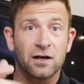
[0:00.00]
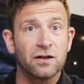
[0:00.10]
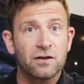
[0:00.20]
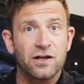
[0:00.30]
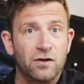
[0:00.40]

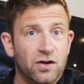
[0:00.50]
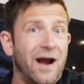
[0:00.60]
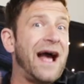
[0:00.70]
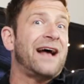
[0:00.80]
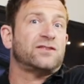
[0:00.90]
Clearly,
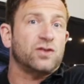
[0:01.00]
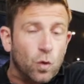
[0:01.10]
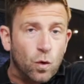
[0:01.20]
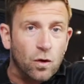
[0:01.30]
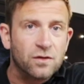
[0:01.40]
you're at
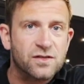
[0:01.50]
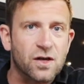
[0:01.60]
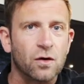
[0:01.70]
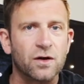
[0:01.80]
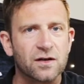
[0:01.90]
school,
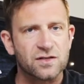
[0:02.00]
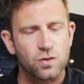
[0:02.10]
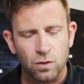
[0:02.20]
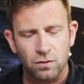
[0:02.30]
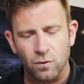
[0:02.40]
so you're at
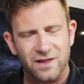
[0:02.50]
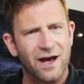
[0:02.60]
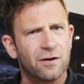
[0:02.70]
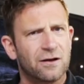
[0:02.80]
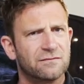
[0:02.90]
school
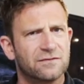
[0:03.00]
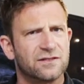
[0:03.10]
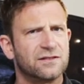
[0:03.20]
without a